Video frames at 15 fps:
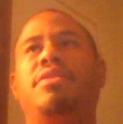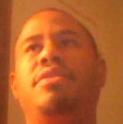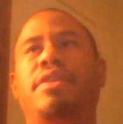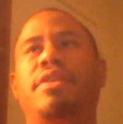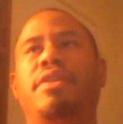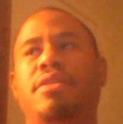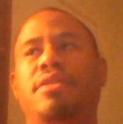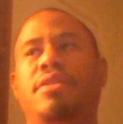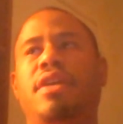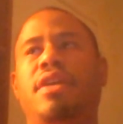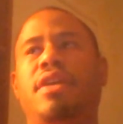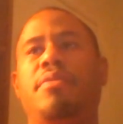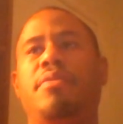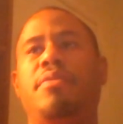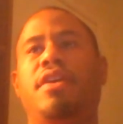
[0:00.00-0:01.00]
reasons.
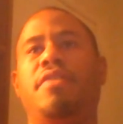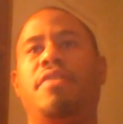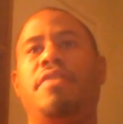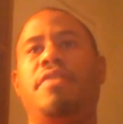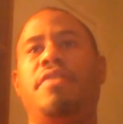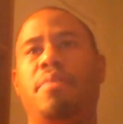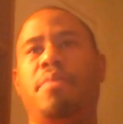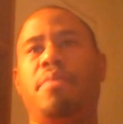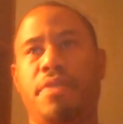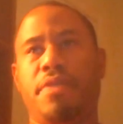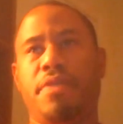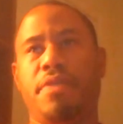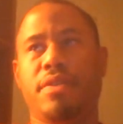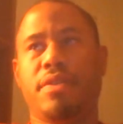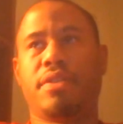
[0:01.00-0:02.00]
I love helping
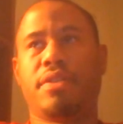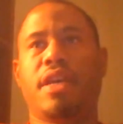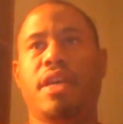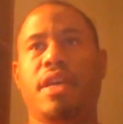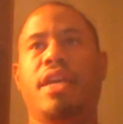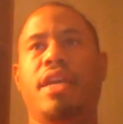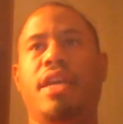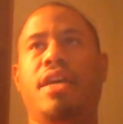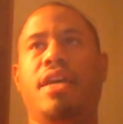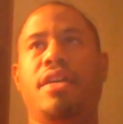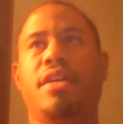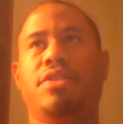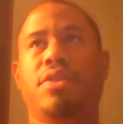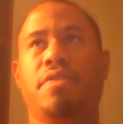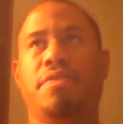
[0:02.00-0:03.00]
folks, and I
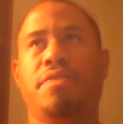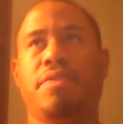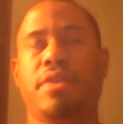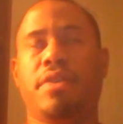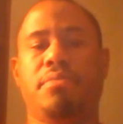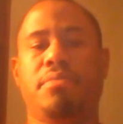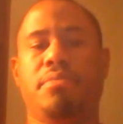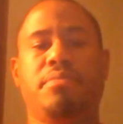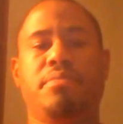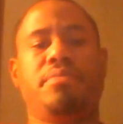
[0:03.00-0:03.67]
enjoy freedom.